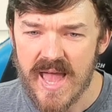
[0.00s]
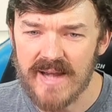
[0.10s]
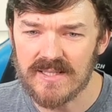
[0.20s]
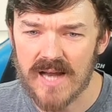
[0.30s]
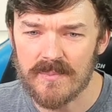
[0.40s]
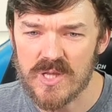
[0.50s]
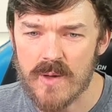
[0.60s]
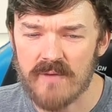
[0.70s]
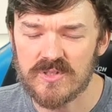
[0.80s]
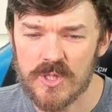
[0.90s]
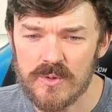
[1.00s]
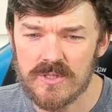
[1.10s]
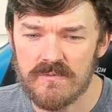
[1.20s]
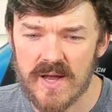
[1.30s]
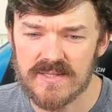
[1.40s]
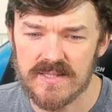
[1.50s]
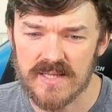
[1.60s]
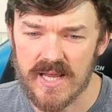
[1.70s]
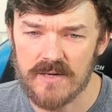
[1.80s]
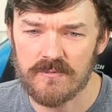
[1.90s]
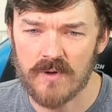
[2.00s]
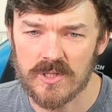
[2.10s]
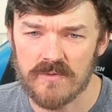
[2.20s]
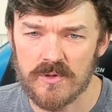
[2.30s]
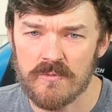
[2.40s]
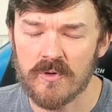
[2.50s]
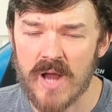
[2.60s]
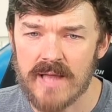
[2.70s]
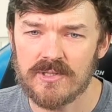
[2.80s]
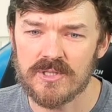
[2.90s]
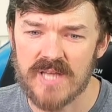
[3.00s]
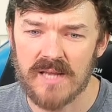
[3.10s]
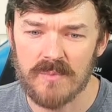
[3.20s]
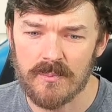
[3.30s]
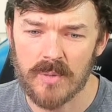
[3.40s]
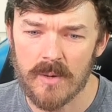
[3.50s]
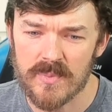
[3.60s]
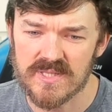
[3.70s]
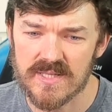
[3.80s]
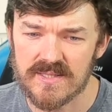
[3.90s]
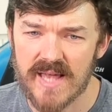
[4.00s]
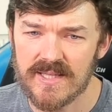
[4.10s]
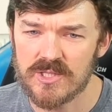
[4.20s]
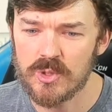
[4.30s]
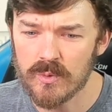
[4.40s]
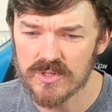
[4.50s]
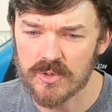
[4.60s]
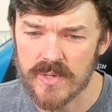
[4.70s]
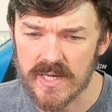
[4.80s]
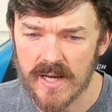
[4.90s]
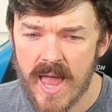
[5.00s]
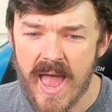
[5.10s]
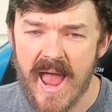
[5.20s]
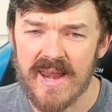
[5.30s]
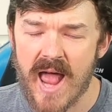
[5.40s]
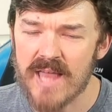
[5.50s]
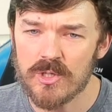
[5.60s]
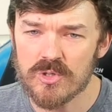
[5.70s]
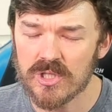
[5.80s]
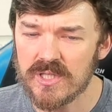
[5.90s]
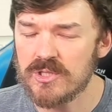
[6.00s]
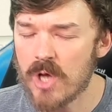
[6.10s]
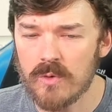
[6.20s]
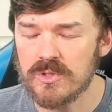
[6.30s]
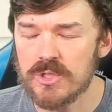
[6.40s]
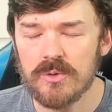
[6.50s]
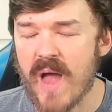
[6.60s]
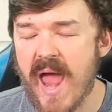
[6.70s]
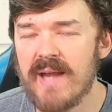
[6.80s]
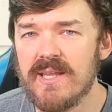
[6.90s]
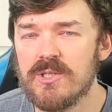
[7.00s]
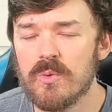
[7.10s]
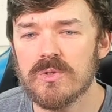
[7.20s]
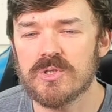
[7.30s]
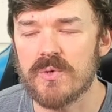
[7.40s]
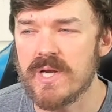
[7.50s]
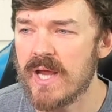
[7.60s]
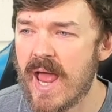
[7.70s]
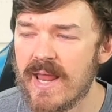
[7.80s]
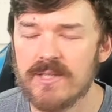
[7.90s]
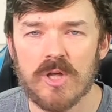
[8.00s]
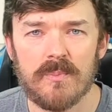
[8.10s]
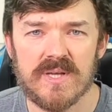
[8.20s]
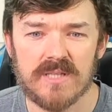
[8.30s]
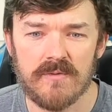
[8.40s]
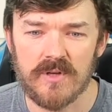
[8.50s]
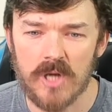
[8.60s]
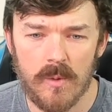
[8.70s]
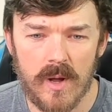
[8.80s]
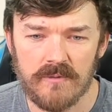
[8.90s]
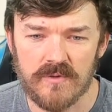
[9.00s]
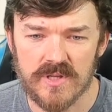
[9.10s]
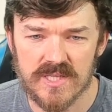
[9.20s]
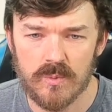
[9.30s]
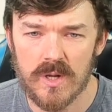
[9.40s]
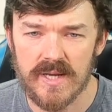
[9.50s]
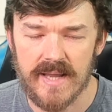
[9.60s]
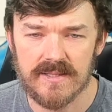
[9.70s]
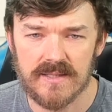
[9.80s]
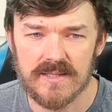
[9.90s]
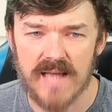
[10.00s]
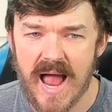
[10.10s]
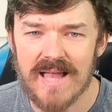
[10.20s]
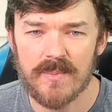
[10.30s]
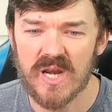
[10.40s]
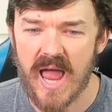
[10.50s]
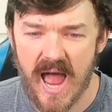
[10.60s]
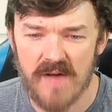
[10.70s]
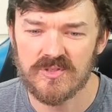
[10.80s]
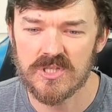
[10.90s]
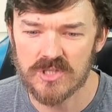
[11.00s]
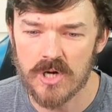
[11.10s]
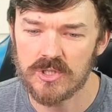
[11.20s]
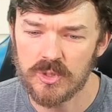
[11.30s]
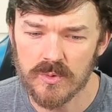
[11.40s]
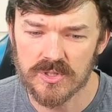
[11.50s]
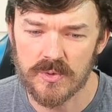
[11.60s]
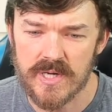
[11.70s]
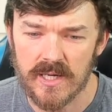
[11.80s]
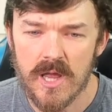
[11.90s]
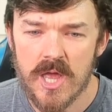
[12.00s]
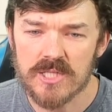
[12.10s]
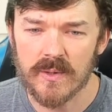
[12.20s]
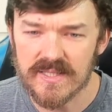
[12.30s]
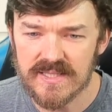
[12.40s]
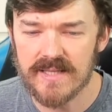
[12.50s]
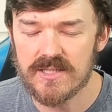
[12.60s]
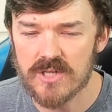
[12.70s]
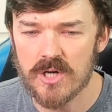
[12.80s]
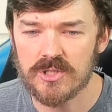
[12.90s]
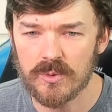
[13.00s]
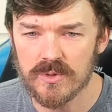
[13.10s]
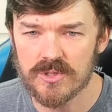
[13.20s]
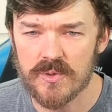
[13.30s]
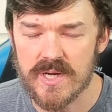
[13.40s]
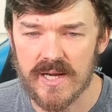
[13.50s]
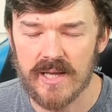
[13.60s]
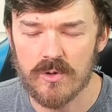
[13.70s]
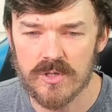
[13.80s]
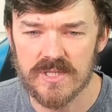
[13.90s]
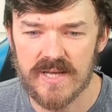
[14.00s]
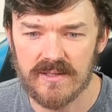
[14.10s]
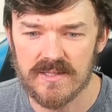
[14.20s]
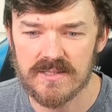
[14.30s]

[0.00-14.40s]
Anytime that you have two devices in front of you for entertainment purposes, that is dual screening. And I usually don't do any dual screening, and I told myself, you know what, for this one instance, I am gonna have to start dual screening. So I did start dual screening in order to get this